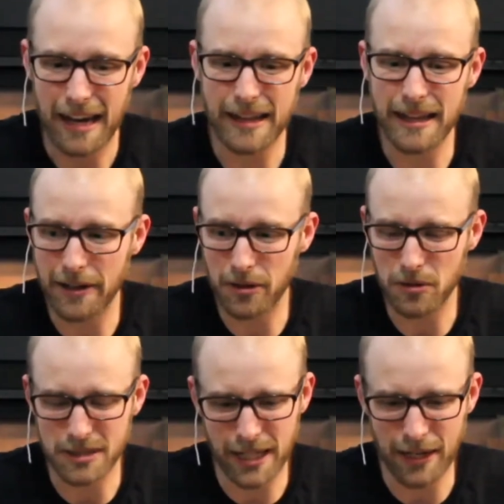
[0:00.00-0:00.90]
And then
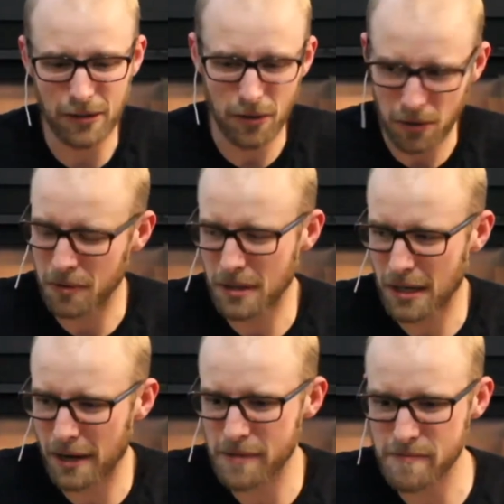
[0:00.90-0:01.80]
it'll say, Oh,
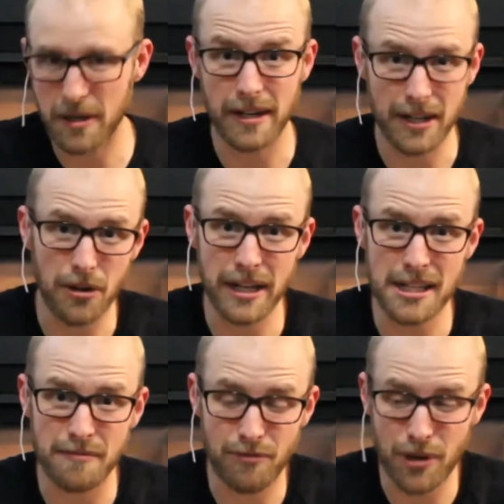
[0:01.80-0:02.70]
I'm going to go
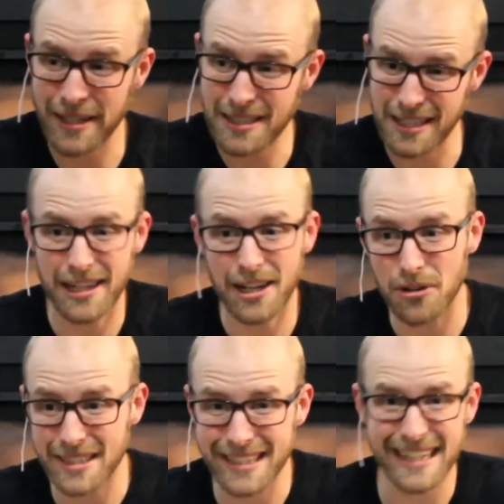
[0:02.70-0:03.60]
get some friends. And it
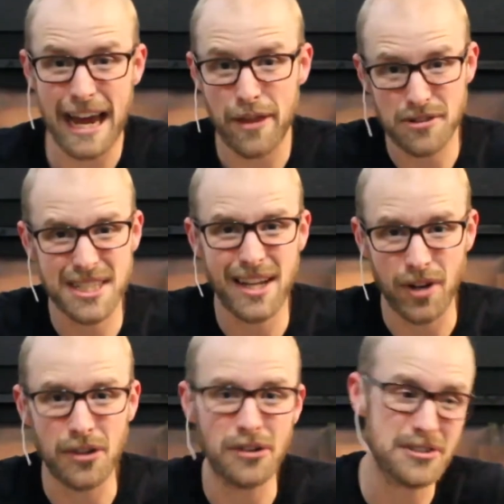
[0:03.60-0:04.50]
goes and gathers
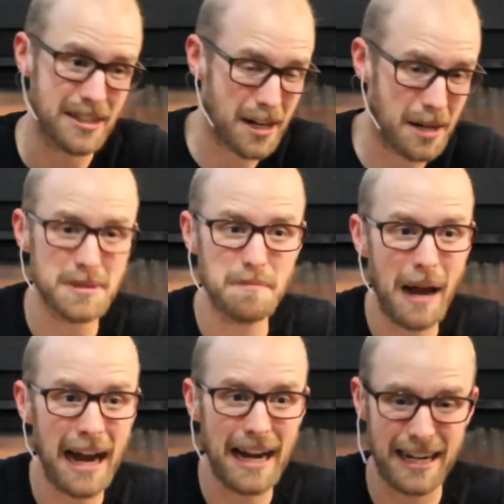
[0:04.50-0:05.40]
seven others and comes
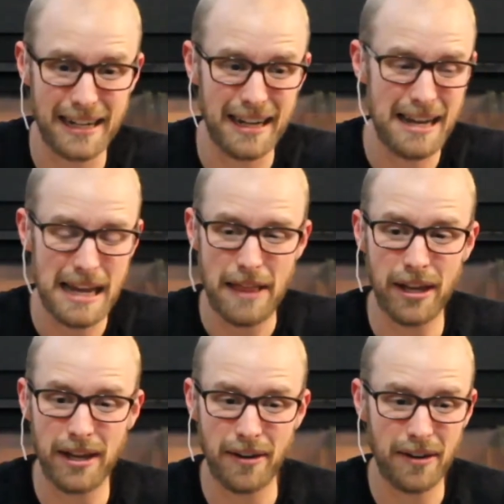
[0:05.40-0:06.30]
back. And
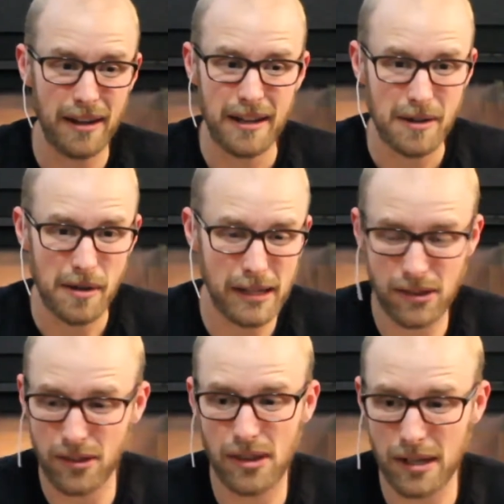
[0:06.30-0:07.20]
then
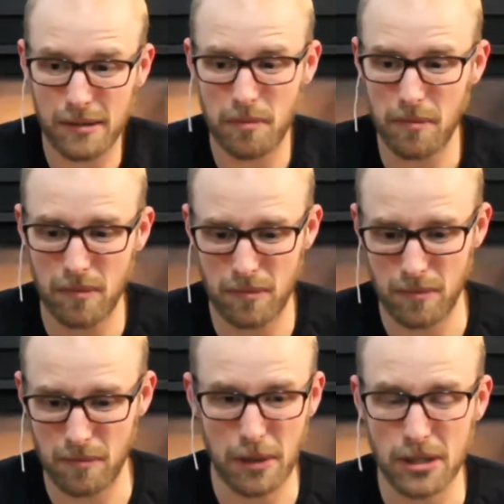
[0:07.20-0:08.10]
the
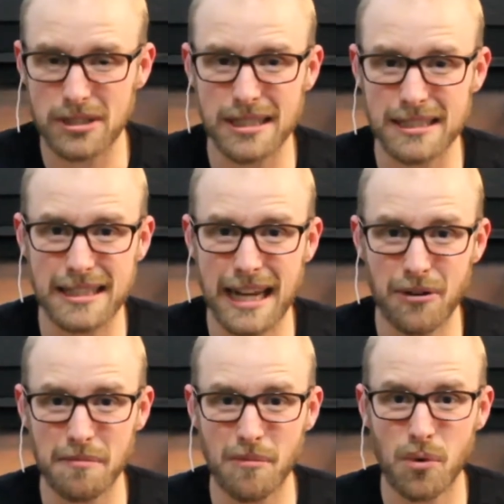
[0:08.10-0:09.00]
person is
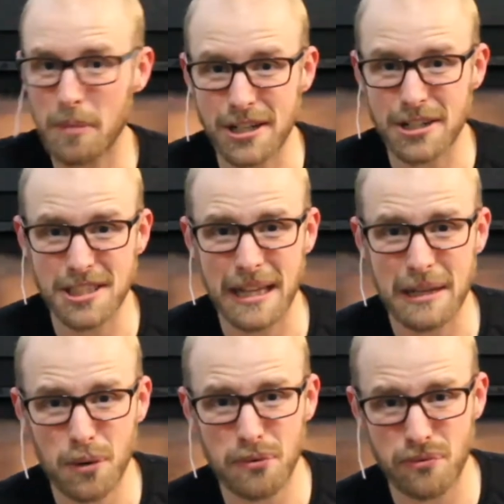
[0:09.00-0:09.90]
now in more bondage than
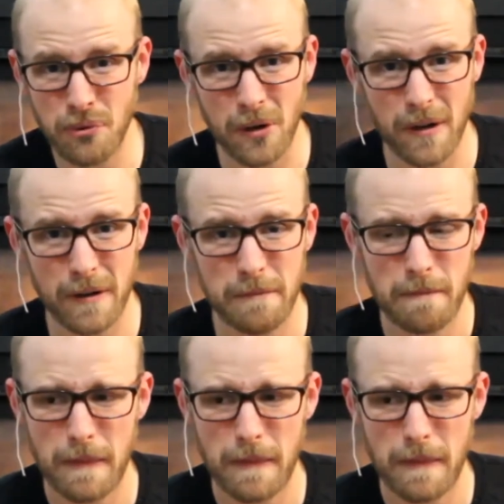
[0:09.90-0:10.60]
they were before.